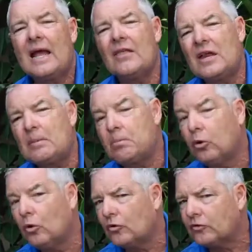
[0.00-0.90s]
and then he
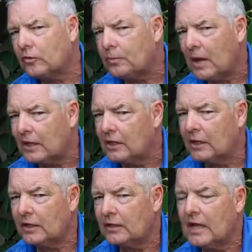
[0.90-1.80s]
pulls it back
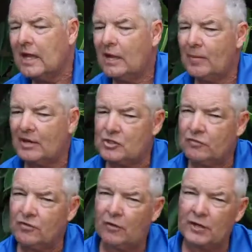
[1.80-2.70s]
in and makes a
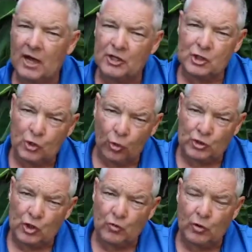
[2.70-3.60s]
very nice
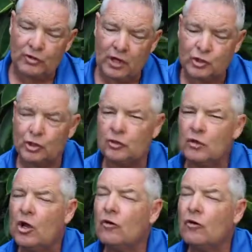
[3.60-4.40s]
torso rotation